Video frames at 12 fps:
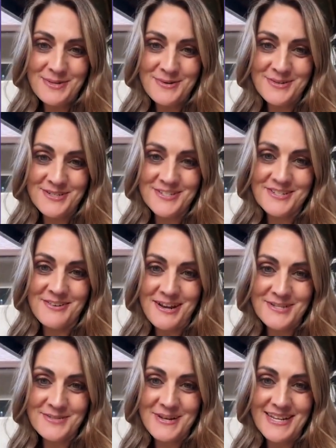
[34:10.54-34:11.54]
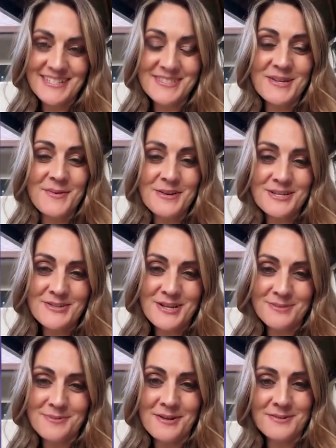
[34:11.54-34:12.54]
order to graduate. And so West
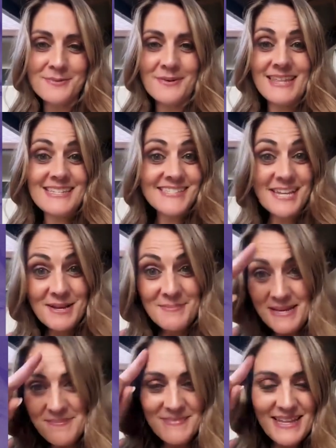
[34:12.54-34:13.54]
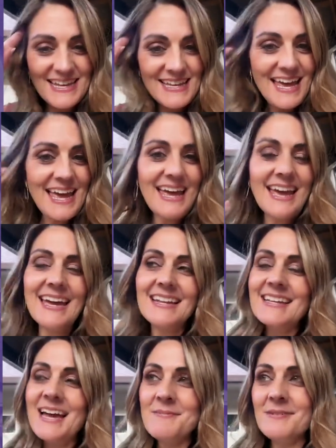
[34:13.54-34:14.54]
Chesbrough is where they stuck me. And
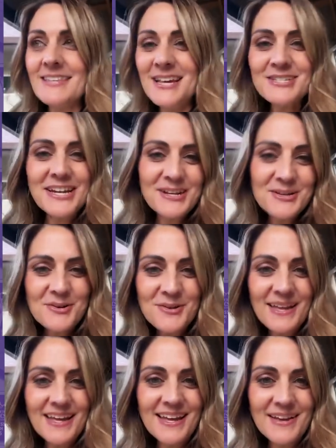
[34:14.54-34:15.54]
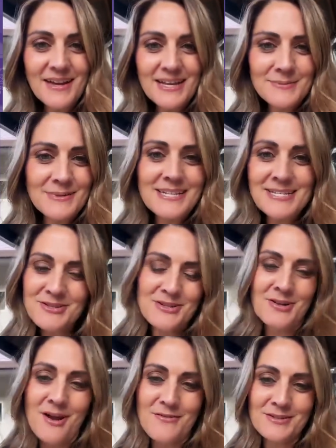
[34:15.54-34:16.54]
it was actually kind of cool. I got to be in a district
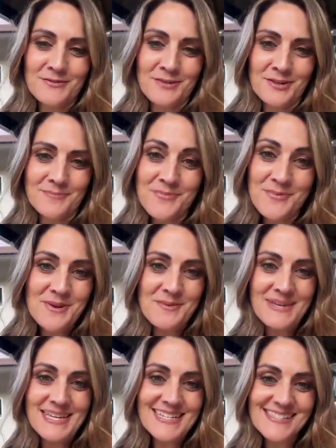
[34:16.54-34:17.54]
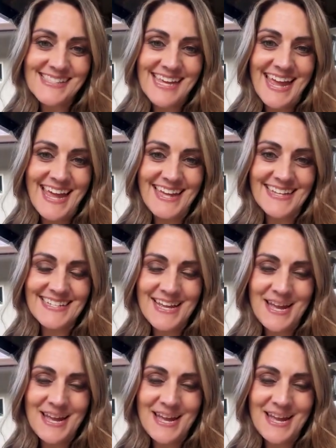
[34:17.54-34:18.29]
office for 3 weeks and